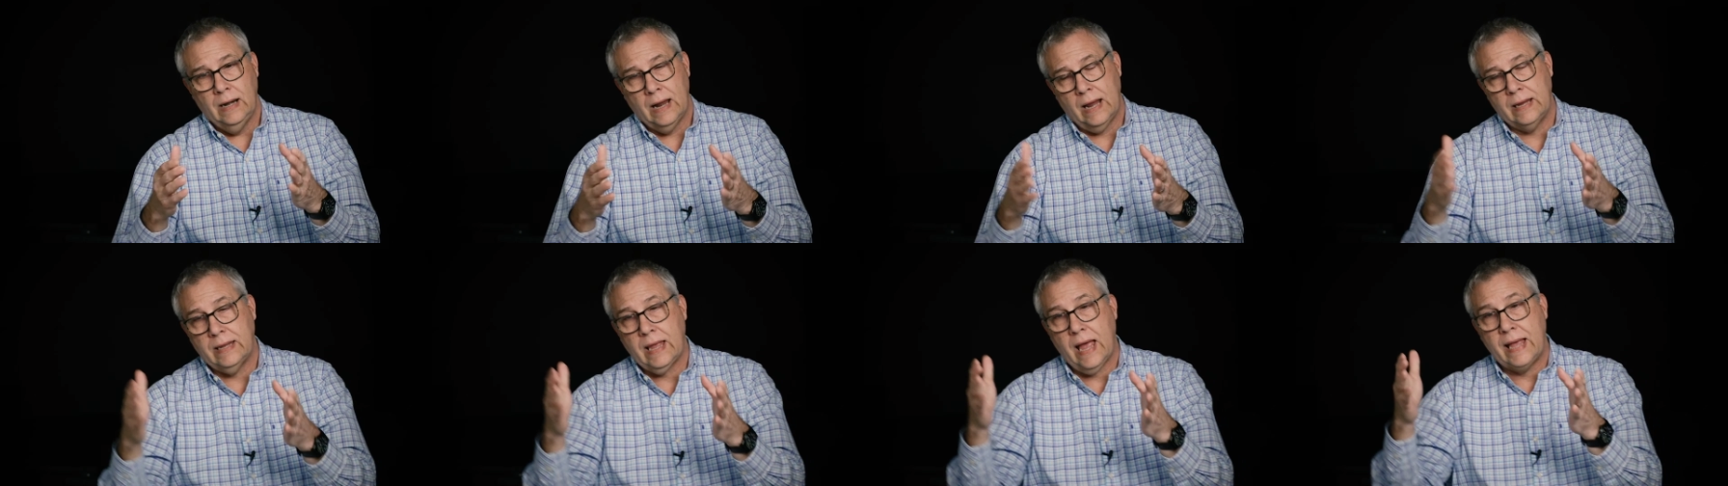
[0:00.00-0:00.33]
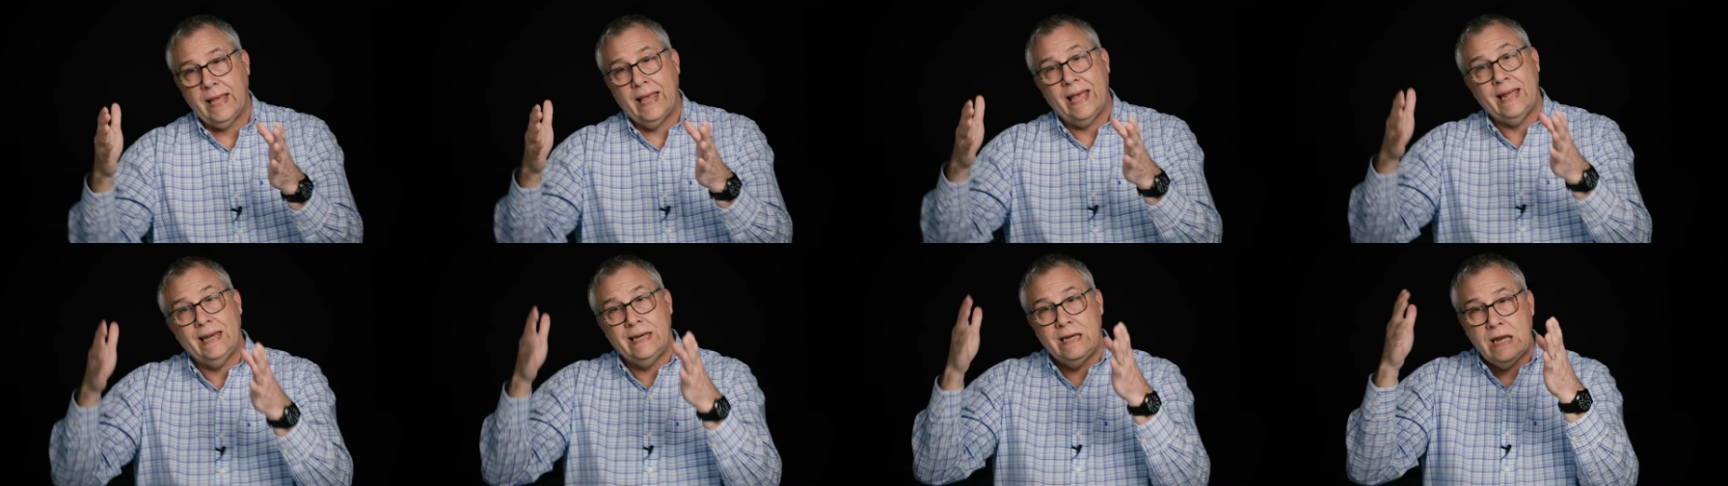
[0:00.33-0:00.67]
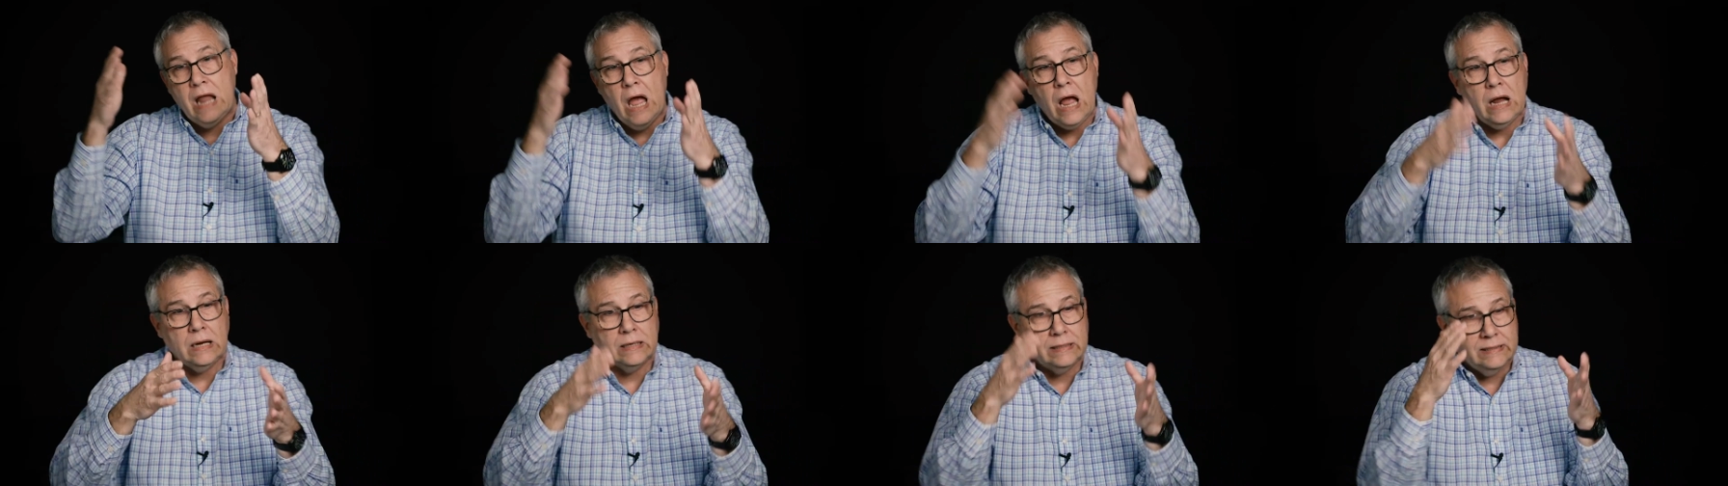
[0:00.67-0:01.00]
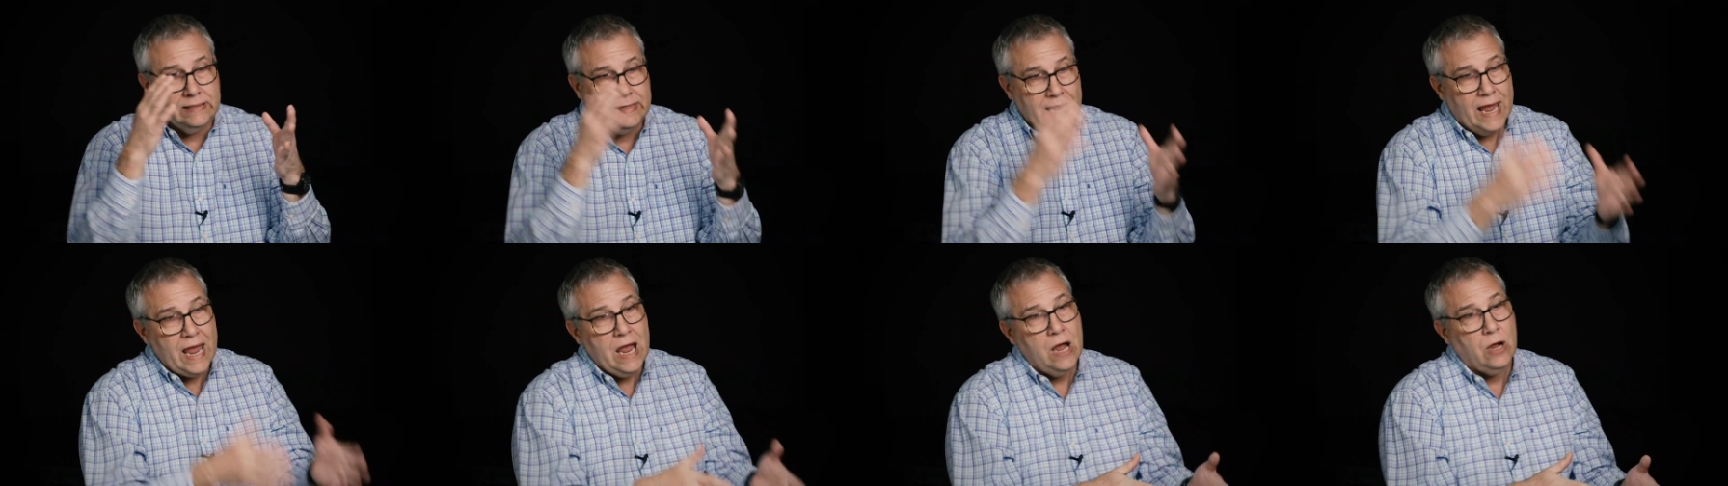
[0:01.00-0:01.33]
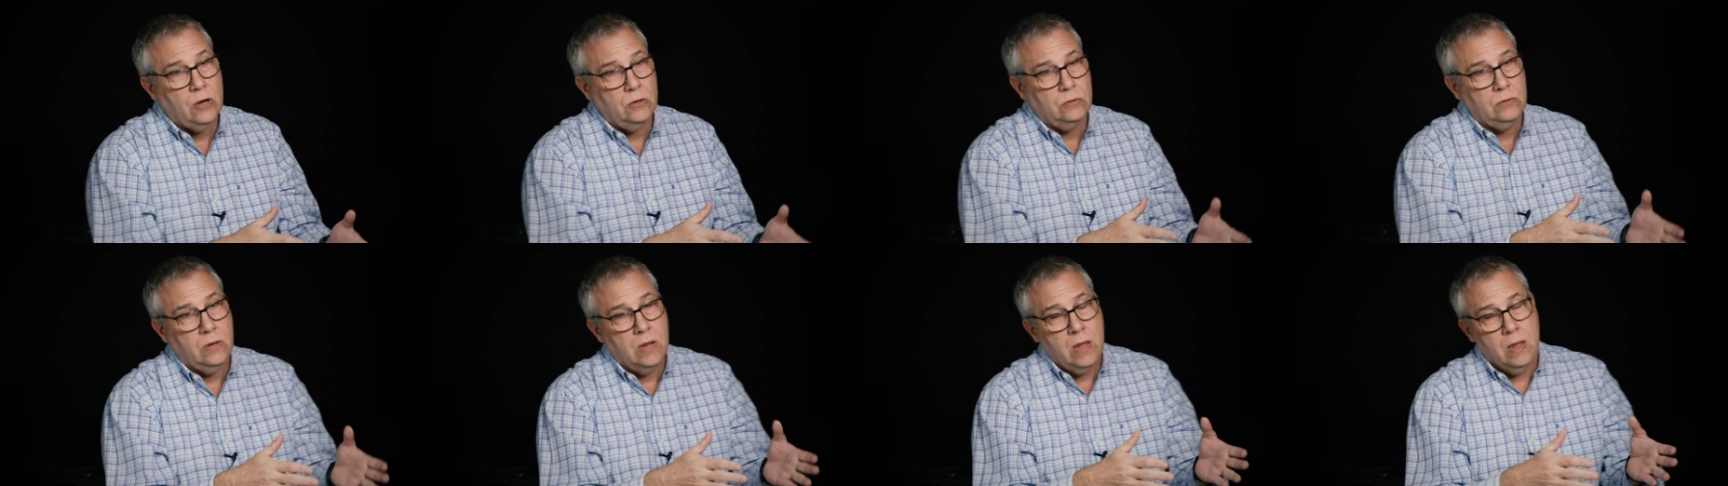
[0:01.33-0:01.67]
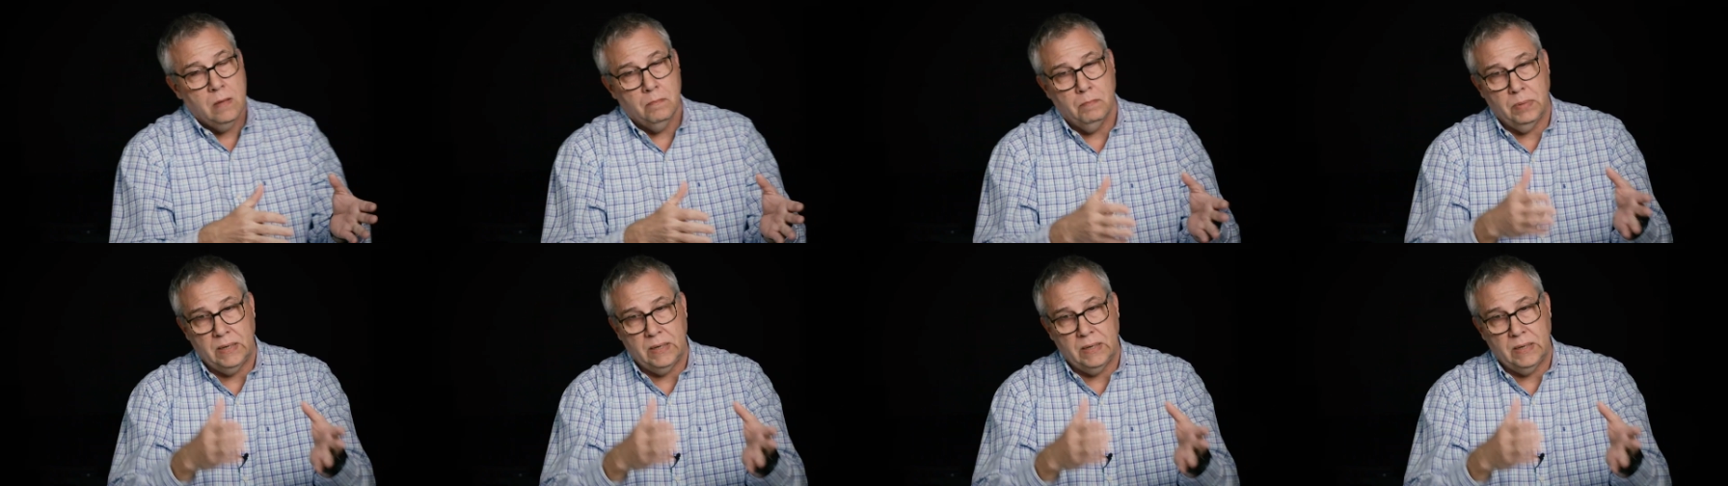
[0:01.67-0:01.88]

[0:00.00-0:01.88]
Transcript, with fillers: I, I get knocked down,